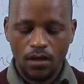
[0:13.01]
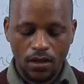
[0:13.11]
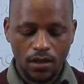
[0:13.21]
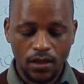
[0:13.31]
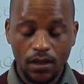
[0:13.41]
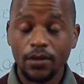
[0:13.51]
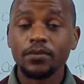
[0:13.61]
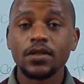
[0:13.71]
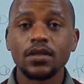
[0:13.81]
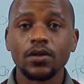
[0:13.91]

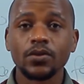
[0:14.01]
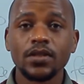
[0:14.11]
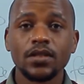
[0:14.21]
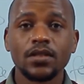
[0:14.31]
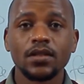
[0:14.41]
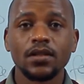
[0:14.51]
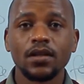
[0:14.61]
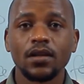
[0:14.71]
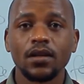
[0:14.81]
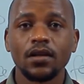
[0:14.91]
I'm Mr.Root.
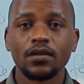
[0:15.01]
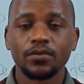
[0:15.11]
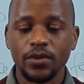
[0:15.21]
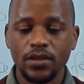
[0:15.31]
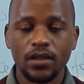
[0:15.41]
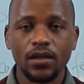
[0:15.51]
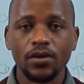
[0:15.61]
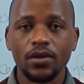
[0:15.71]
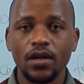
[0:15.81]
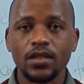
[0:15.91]
I'll be taking
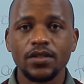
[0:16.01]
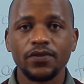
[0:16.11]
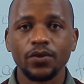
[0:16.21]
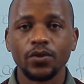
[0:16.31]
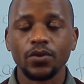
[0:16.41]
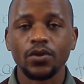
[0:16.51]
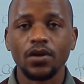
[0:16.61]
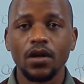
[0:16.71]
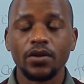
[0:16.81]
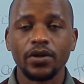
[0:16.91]
you guys
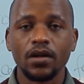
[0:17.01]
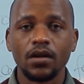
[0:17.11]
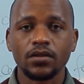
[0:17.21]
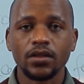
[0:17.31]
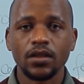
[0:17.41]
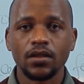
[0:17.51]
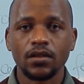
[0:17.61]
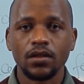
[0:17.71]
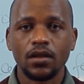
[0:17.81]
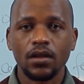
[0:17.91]
for agriculture.
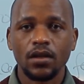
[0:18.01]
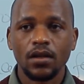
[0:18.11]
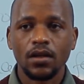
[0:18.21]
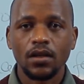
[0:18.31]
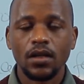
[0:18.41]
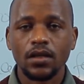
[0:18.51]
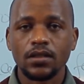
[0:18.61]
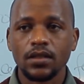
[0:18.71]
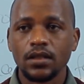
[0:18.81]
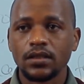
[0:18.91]
That
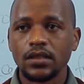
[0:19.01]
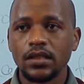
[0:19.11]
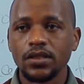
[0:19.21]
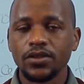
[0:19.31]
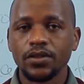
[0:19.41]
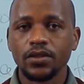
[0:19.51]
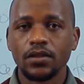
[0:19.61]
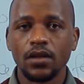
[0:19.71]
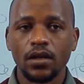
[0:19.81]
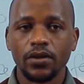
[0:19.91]
is, I teach
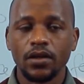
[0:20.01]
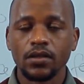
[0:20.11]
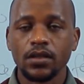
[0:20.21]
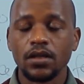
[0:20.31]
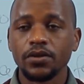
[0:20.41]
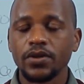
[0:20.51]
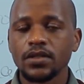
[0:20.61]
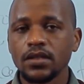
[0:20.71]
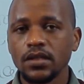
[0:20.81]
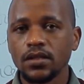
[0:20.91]
agriculture in grade
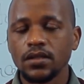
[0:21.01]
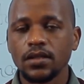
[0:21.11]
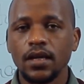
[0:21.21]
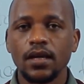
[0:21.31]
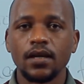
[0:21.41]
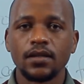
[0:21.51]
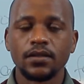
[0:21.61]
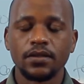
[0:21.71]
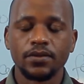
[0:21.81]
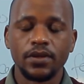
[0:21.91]
6
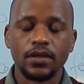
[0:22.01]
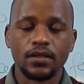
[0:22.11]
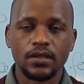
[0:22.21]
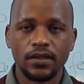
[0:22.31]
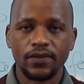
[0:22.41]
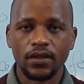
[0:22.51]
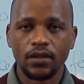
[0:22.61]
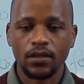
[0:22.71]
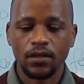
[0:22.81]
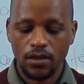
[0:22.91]
and grade 7.
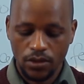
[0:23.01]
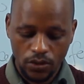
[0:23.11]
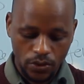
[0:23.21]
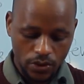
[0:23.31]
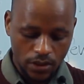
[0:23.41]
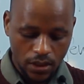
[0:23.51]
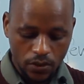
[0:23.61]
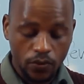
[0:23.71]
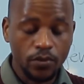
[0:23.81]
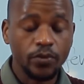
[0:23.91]
So
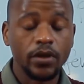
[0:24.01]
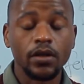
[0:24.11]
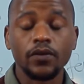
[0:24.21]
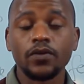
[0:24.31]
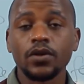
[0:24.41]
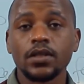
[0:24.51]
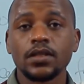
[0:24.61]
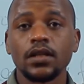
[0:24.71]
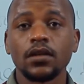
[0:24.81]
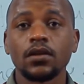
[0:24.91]
today we'll be
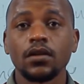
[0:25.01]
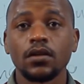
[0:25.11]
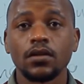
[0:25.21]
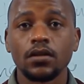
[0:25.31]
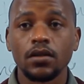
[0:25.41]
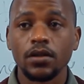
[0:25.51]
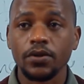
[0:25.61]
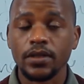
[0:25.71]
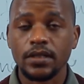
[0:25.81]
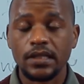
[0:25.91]
focusing on
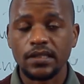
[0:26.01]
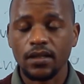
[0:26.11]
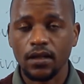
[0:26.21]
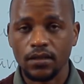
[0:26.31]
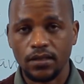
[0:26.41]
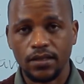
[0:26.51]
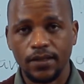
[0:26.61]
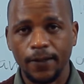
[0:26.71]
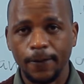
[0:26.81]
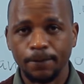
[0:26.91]
grade 6 class.
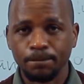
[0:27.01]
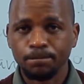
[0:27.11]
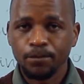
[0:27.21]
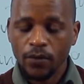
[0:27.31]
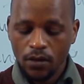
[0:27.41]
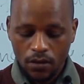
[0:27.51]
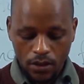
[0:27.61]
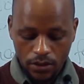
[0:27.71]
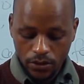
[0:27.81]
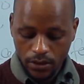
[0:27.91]
All
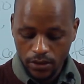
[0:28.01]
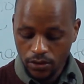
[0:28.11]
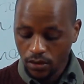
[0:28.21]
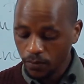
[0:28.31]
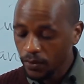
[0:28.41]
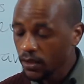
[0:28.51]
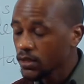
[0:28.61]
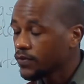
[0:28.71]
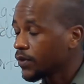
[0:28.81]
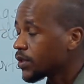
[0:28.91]
right, today's topic
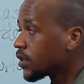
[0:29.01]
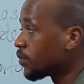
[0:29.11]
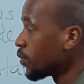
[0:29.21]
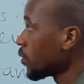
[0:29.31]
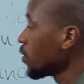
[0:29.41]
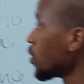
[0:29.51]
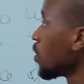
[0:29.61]
is very simple.